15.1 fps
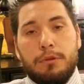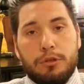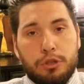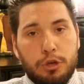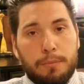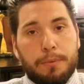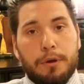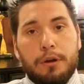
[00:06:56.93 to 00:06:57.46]

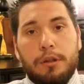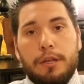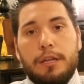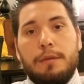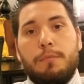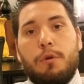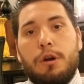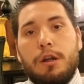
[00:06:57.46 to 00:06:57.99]
Super early
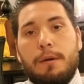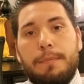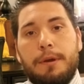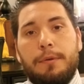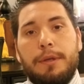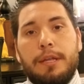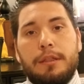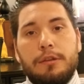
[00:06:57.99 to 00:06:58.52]
in the morning, I'll be
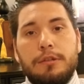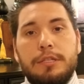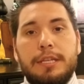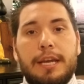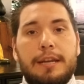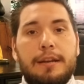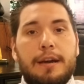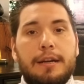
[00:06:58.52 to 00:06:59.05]
able to get those
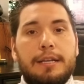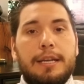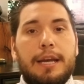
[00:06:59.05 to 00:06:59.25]
10 knocked